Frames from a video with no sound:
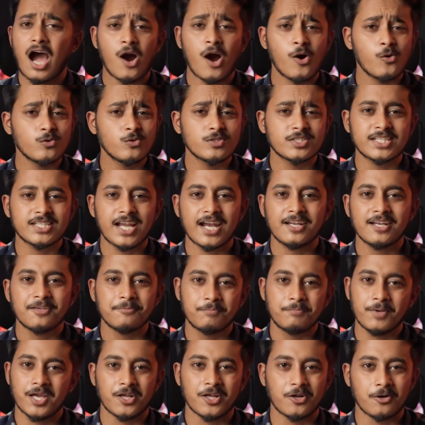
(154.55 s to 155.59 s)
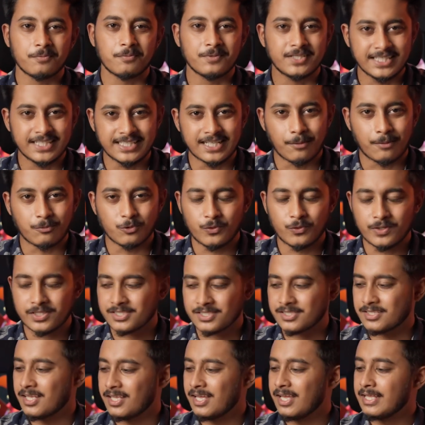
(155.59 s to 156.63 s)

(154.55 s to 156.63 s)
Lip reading: outstanding pair of TWS.